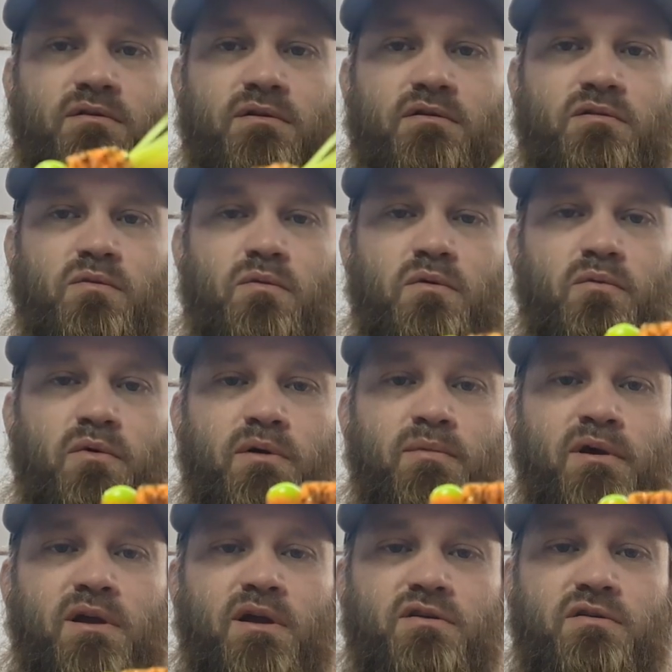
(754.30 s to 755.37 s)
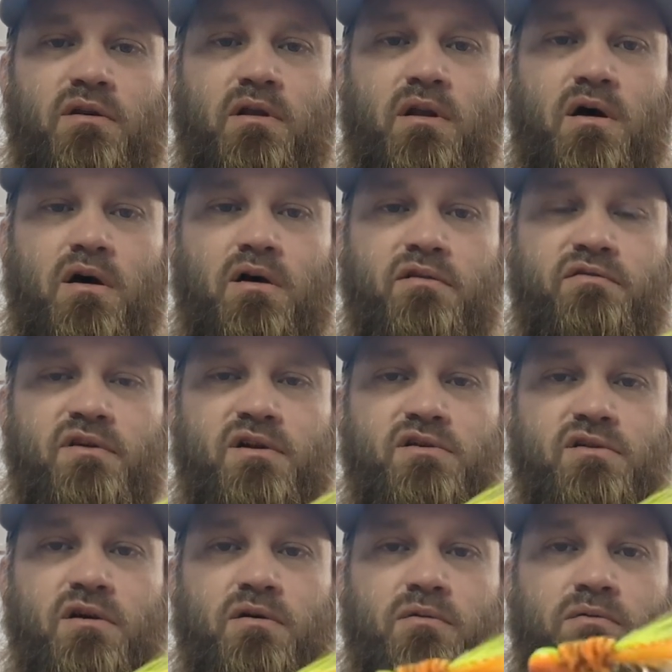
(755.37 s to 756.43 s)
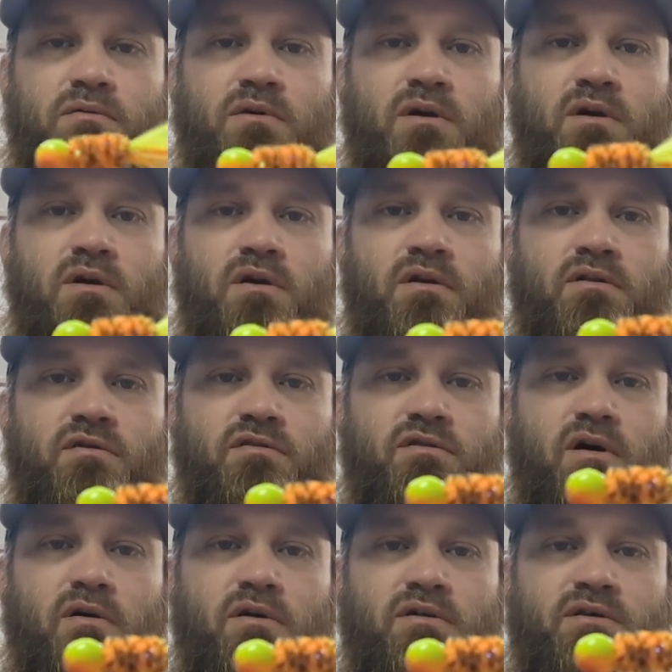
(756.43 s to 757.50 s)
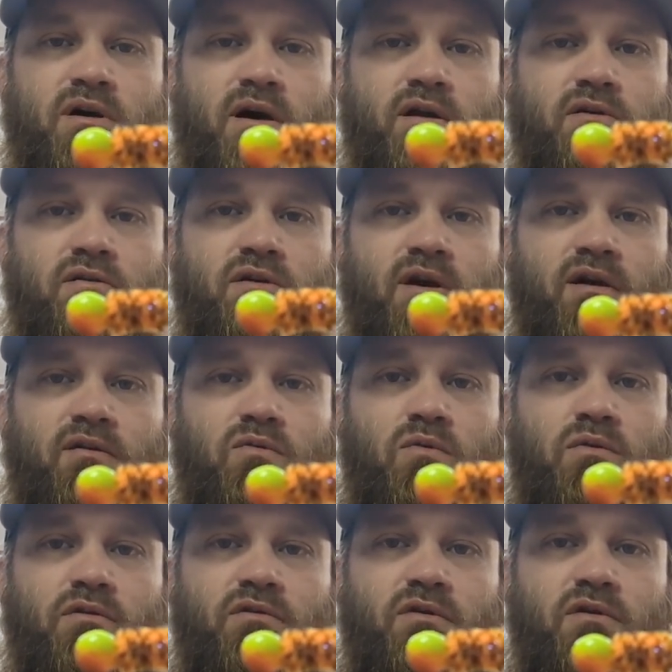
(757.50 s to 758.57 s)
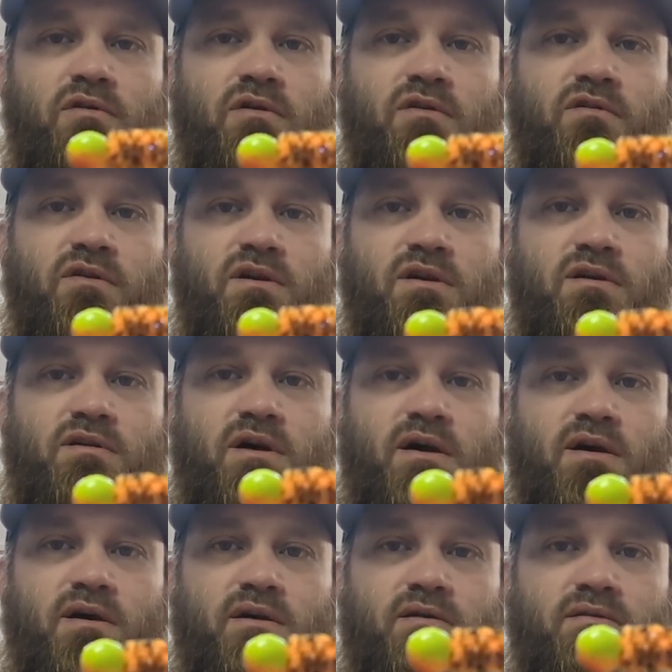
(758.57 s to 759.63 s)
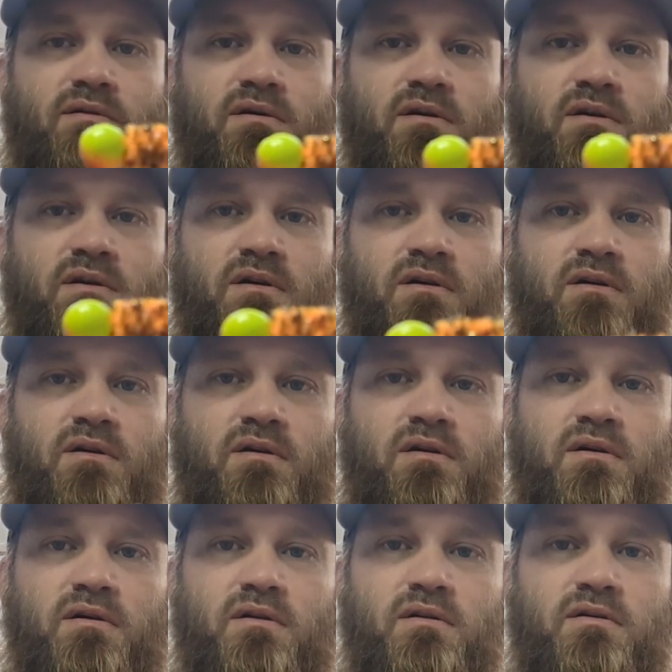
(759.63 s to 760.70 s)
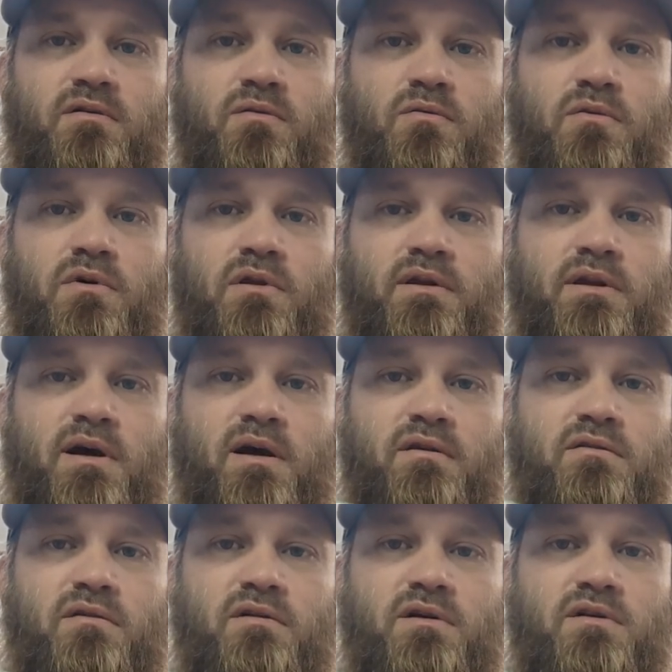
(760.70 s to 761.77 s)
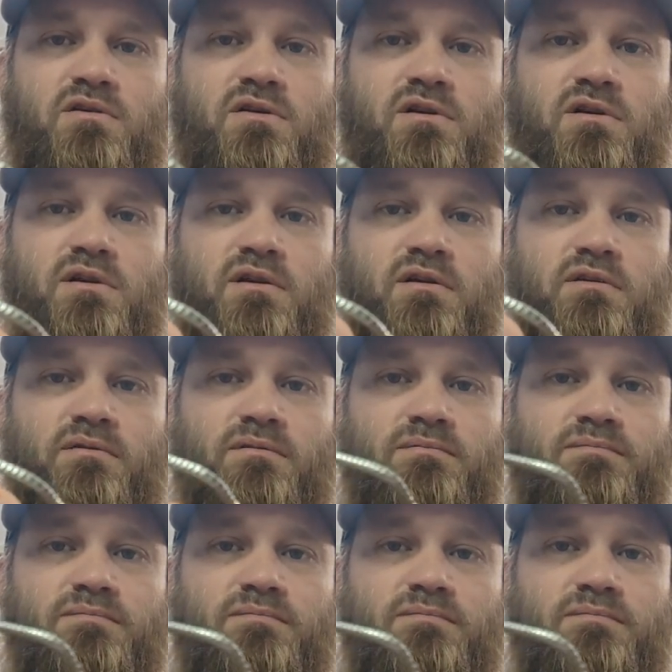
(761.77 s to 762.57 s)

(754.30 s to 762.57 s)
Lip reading: This is one we've been catching a lot of fish on. Just thought I'd tie you guys one so you could see it tied. It's a really nice looking jig,